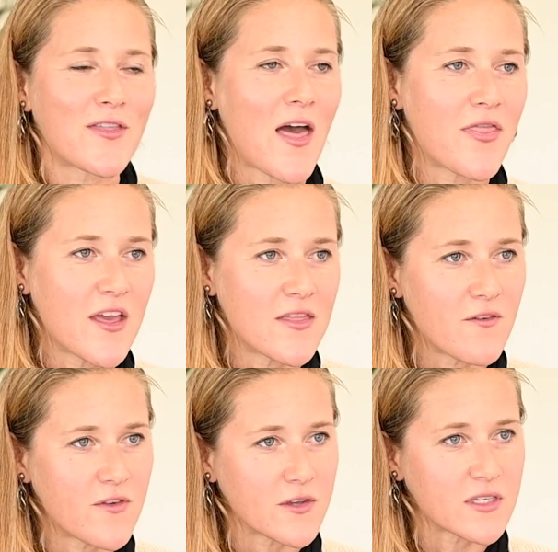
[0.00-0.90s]
that thing
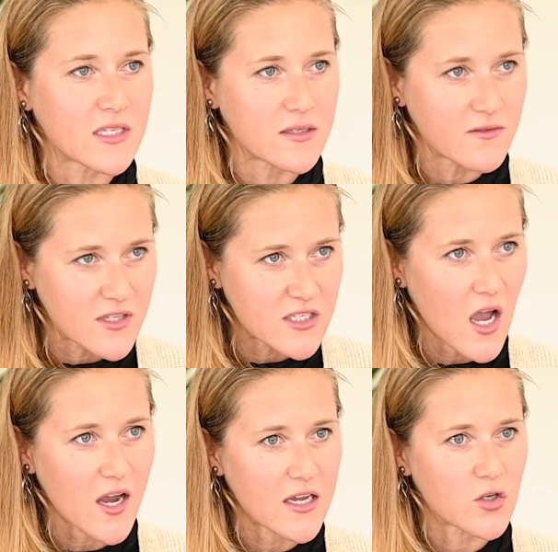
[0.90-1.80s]
that feels
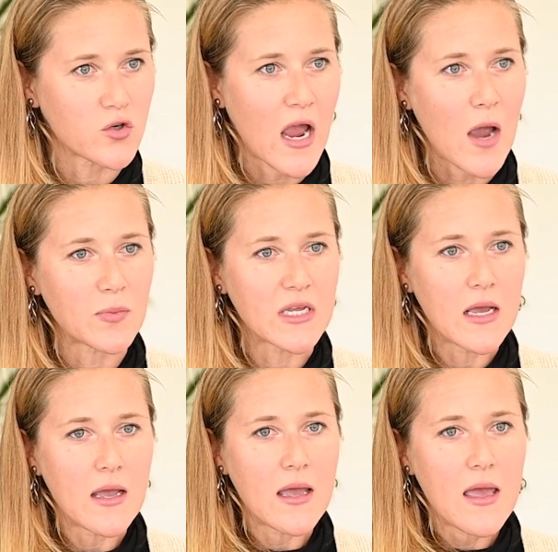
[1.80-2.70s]
stuck and trapped.
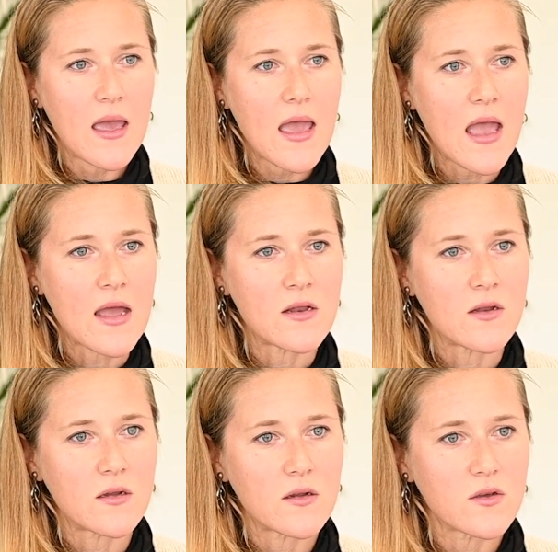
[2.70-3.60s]

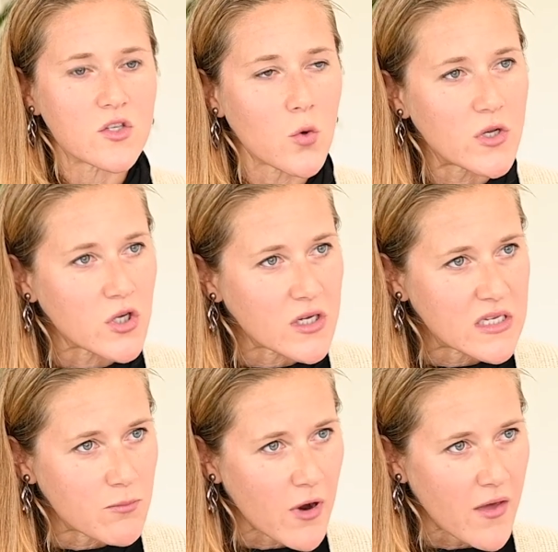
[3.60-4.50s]
And so we took a
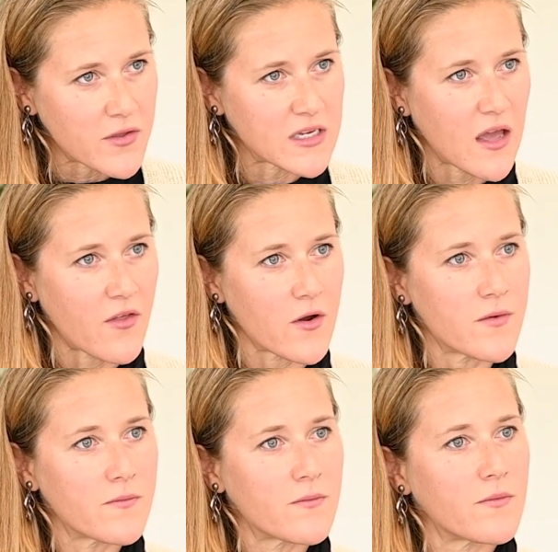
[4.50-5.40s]
deep breath
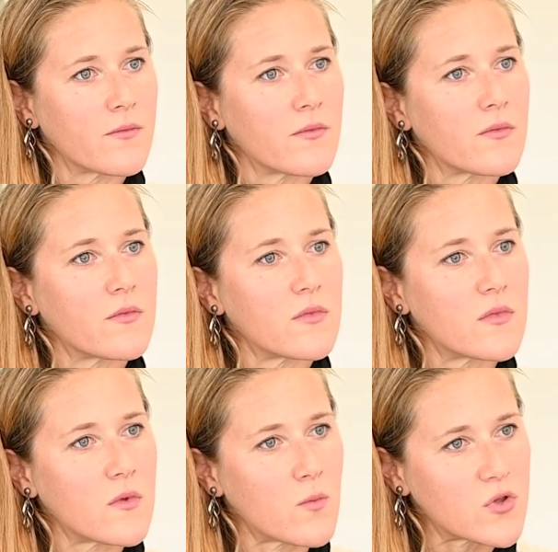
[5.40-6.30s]
together
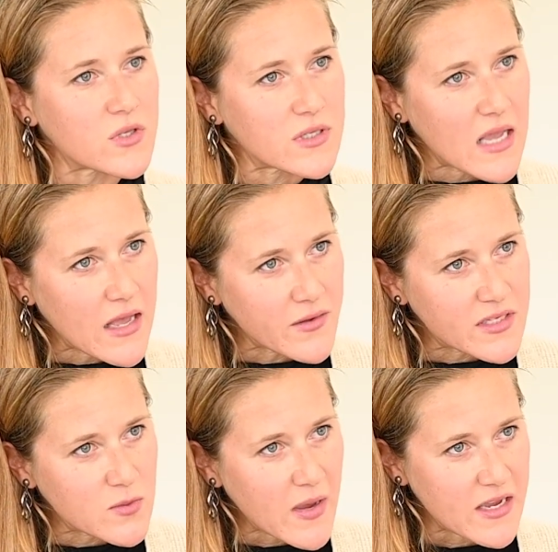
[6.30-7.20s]
and we just
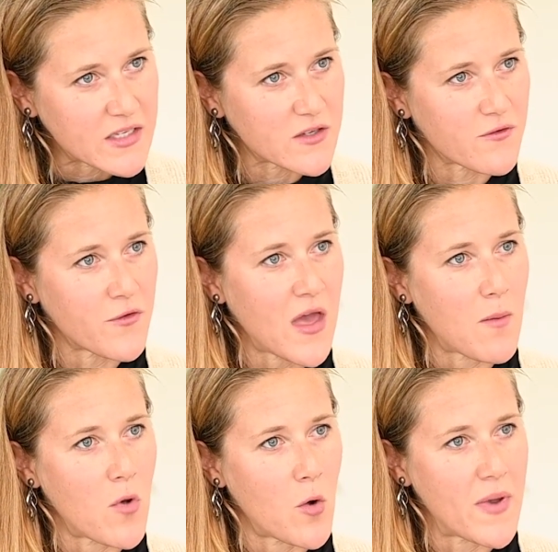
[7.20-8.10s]
held space for
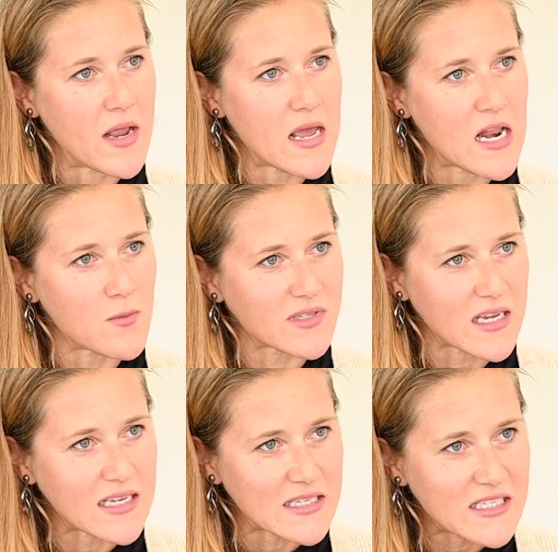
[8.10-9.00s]
that moment. And it was
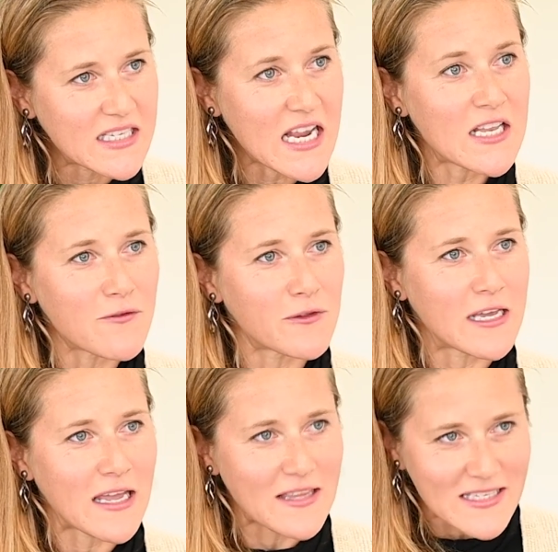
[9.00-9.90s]
like
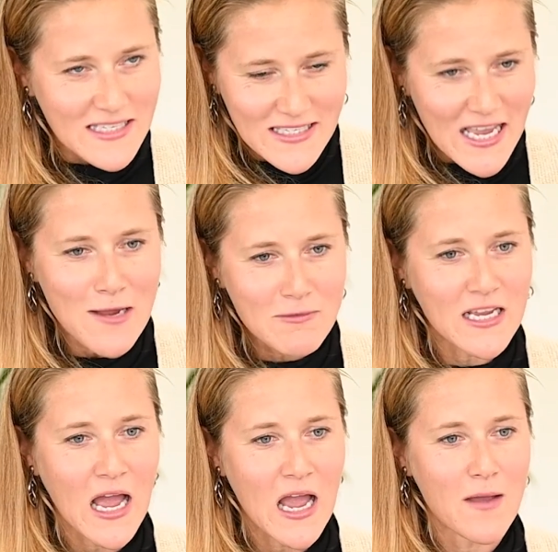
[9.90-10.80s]
instinctively at the same
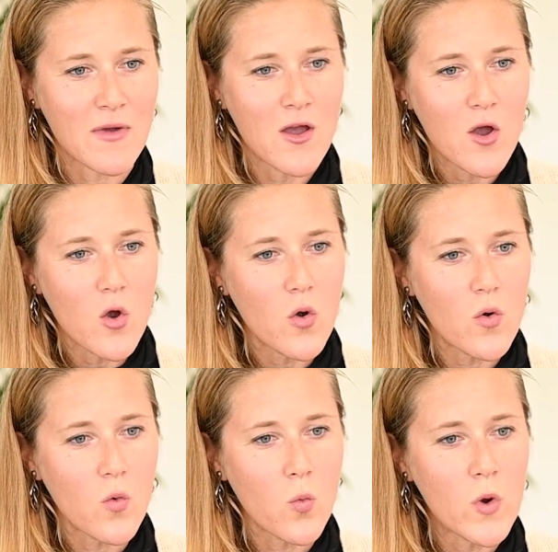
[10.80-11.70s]
time,
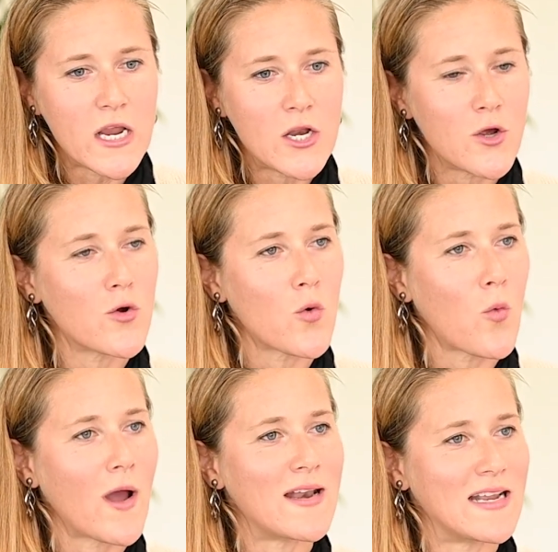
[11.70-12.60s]
we knew
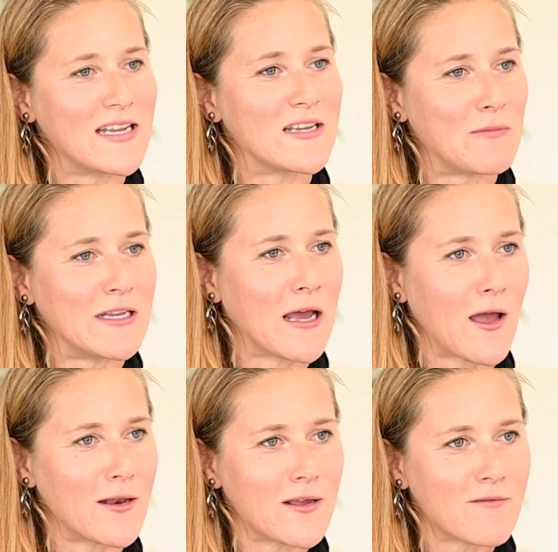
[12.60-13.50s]
what needed to be
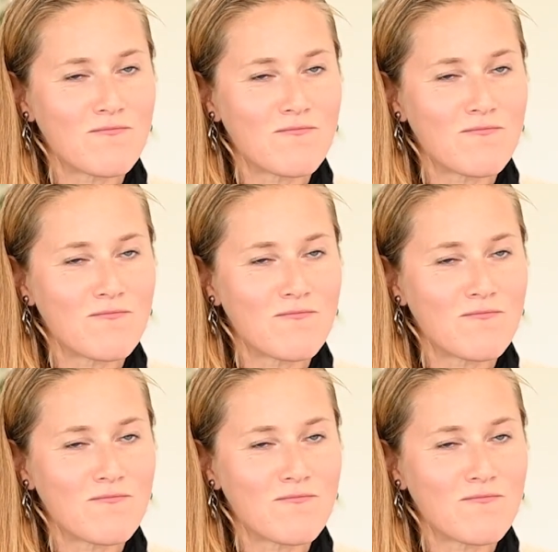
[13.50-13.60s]
done